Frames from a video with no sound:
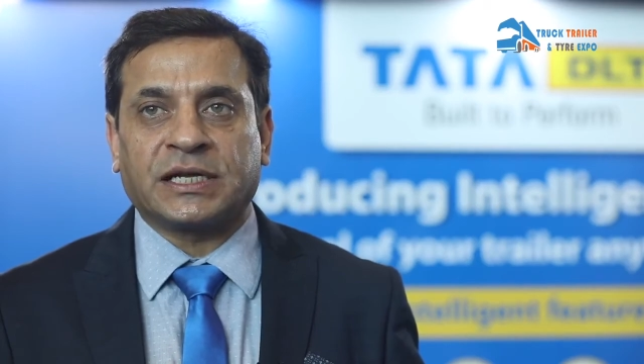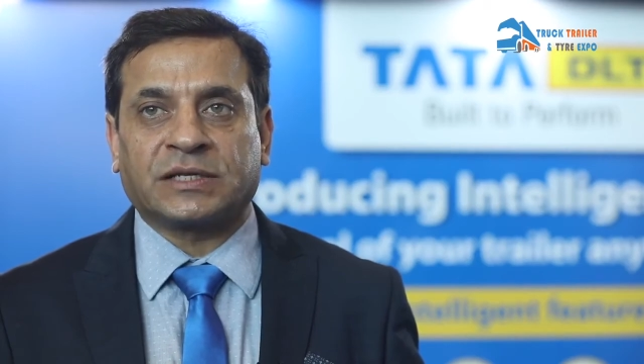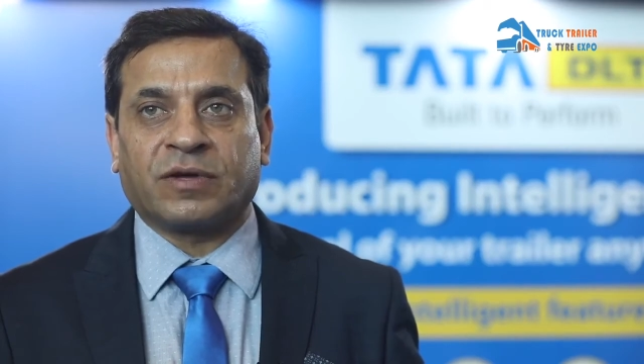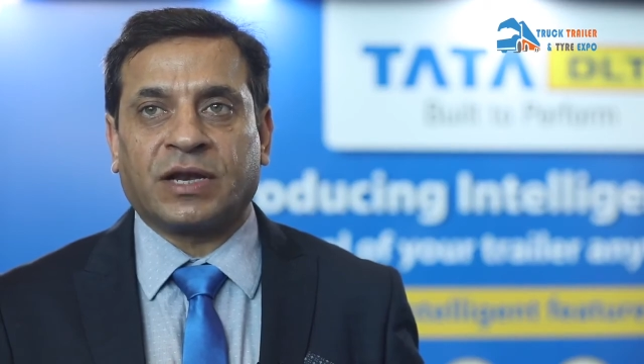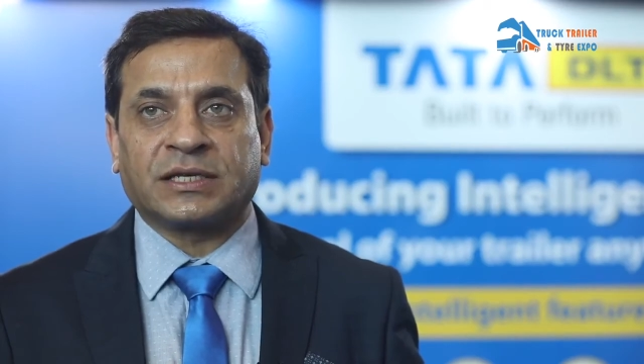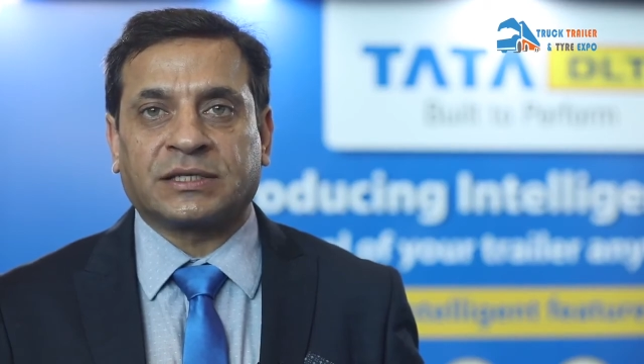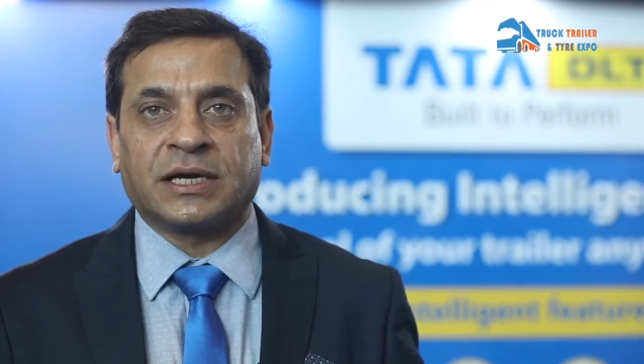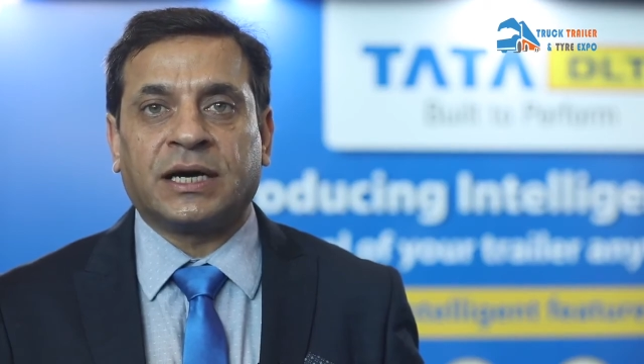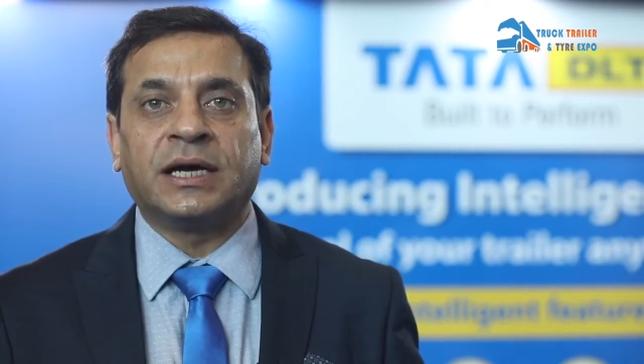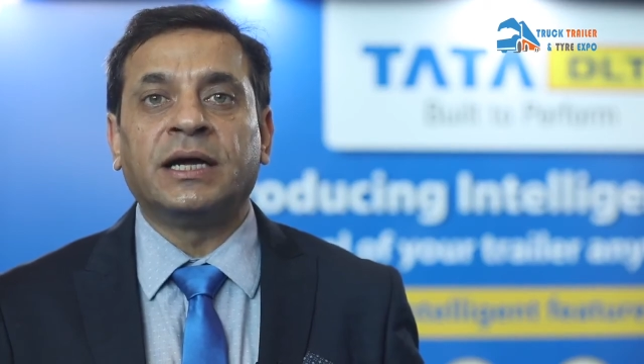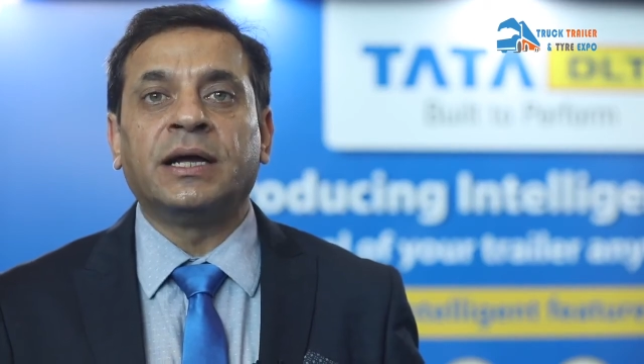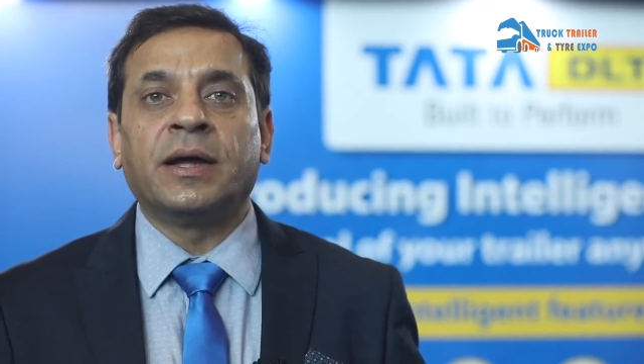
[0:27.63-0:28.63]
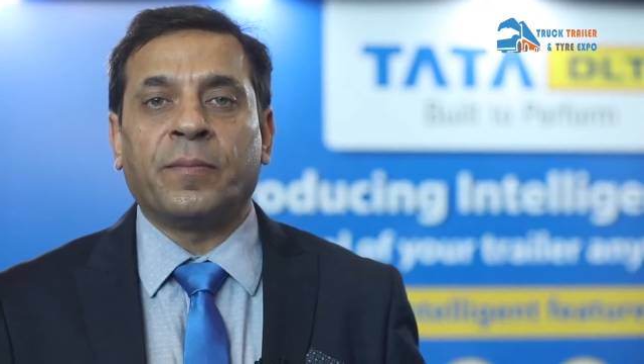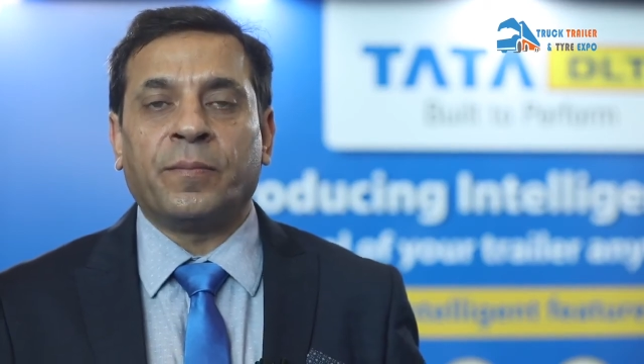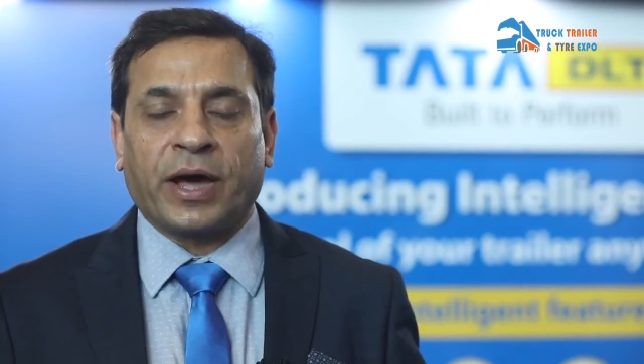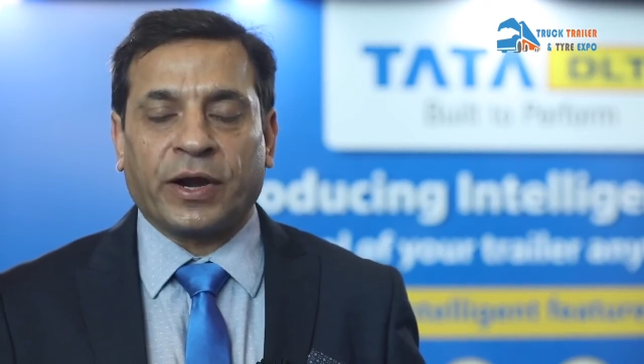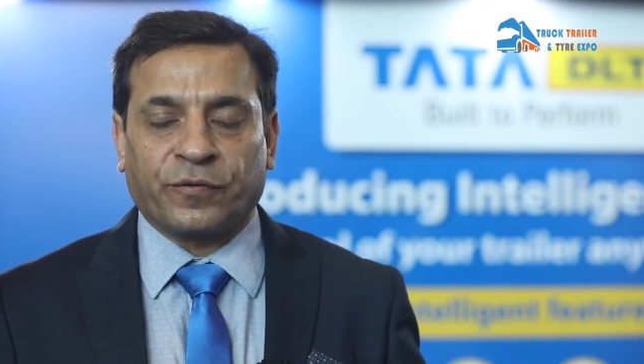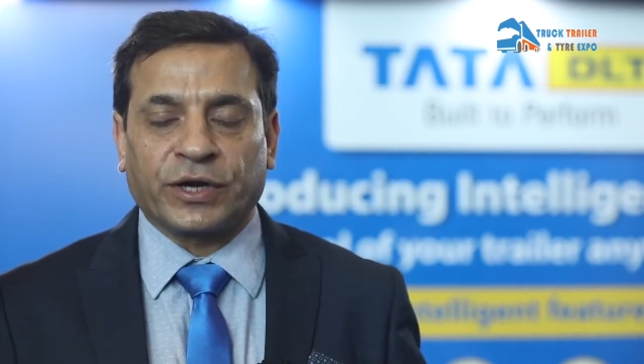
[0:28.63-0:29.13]
as well as the
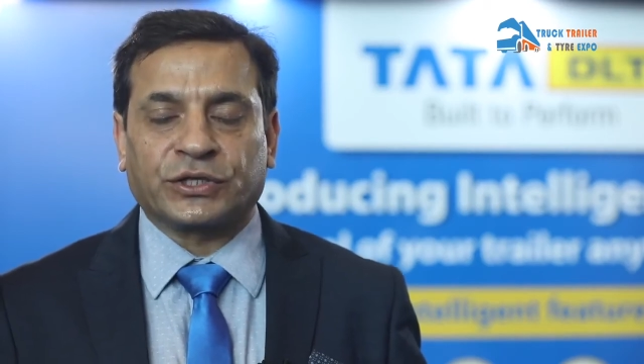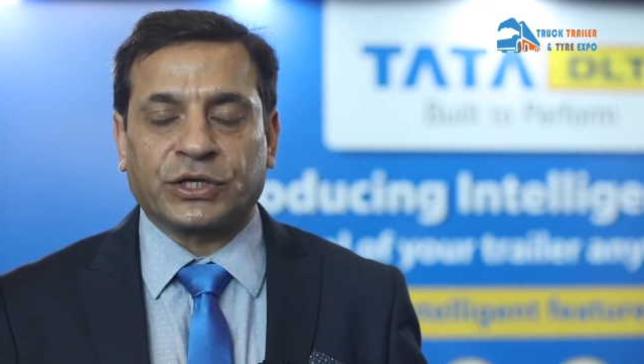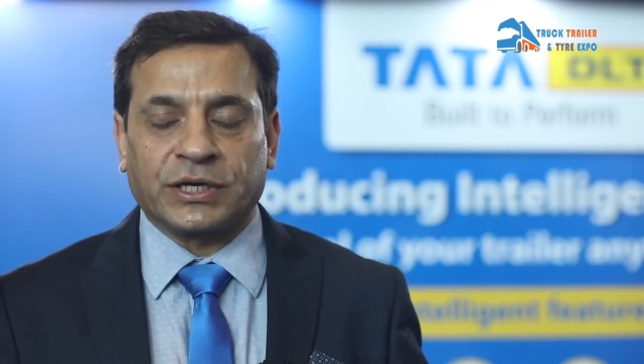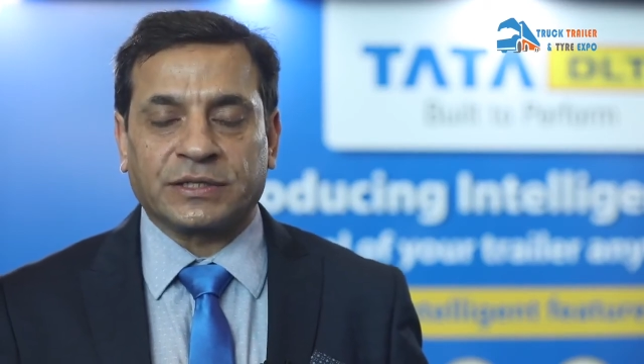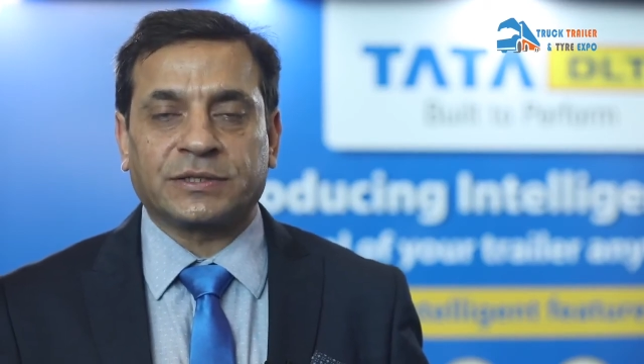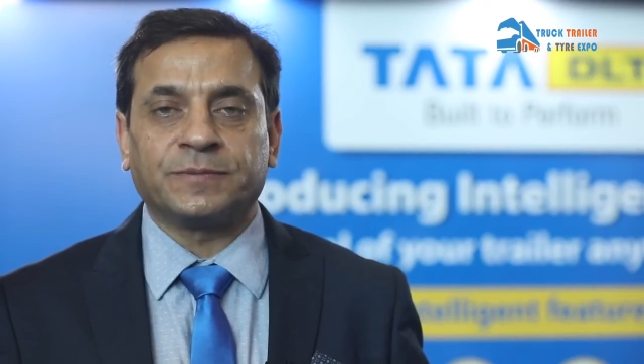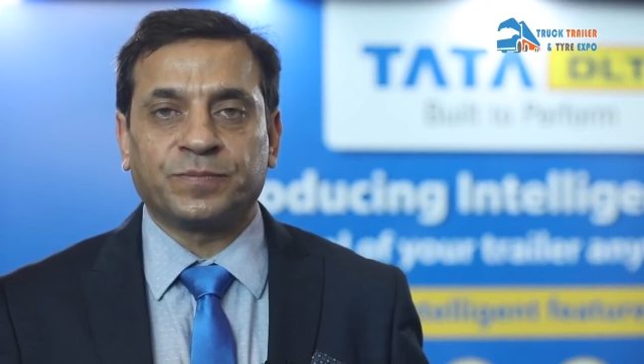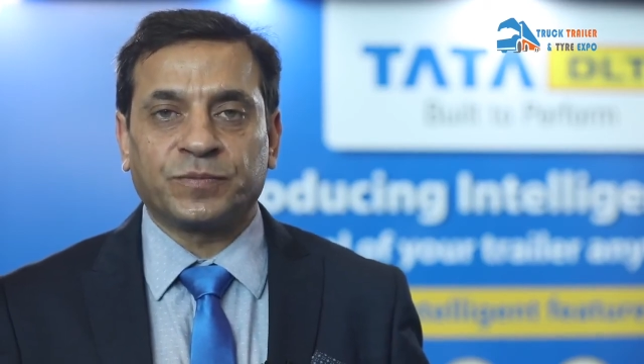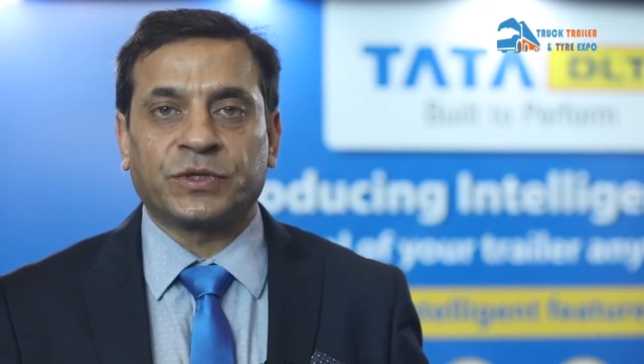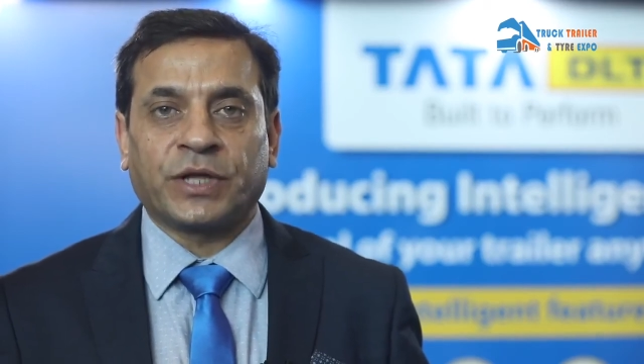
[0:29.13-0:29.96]
manufacturers.